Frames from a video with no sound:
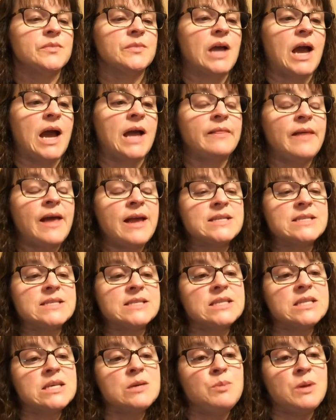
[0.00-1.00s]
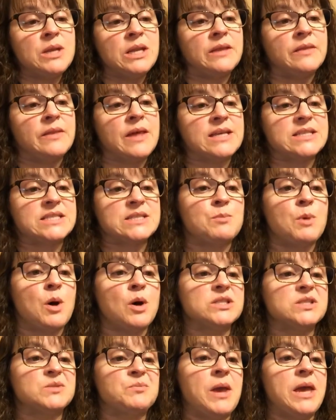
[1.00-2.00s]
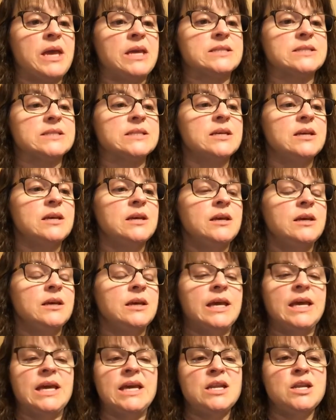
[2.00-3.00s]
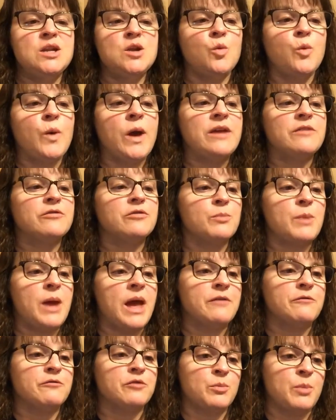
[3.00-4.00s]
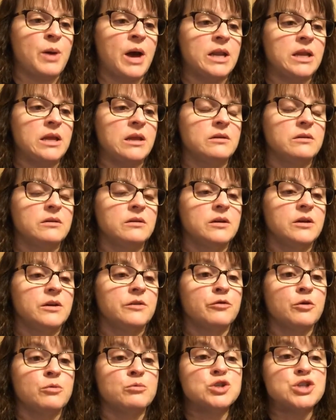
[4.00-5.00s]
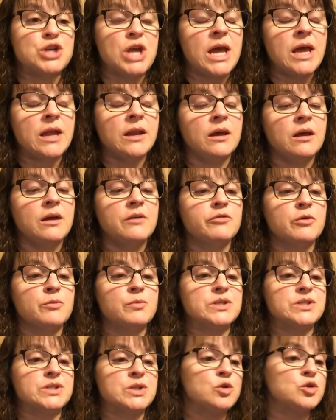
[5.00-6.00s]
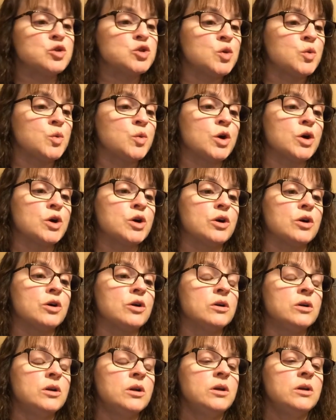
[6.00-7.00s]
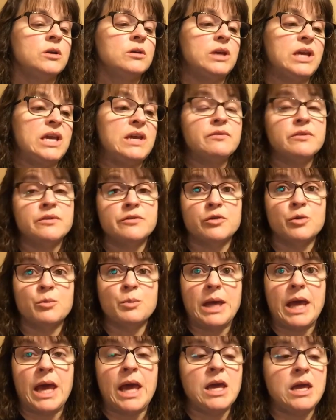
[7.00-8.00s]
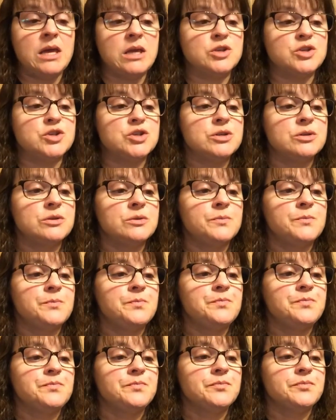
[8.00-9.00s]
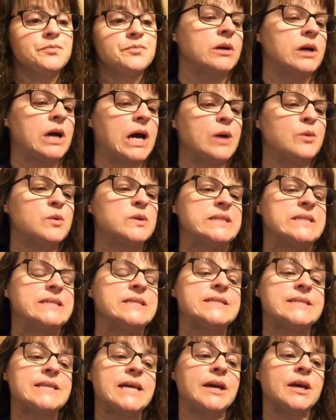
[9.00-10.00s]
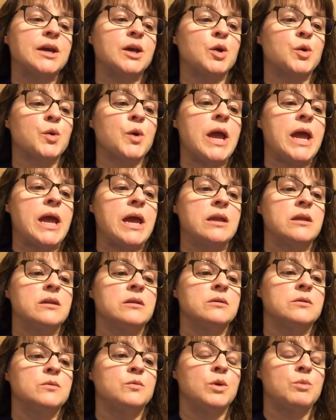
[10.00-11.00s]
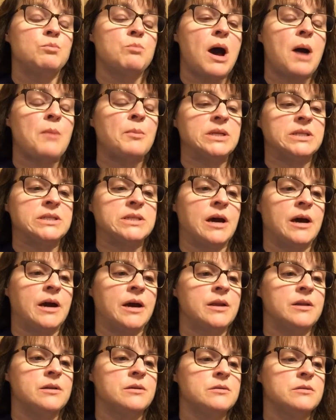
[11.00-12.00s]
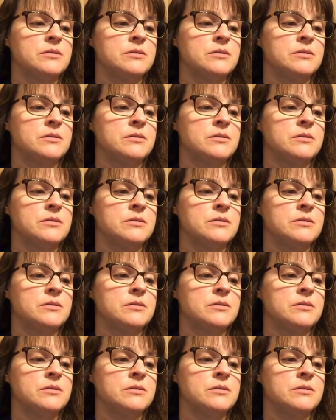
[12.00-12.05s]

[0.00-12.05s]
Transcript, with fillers: I liked sleeping in that small space, hidden away from everybody, from Jana, from the social worker, even from Gage. I was in second grade when Mama died.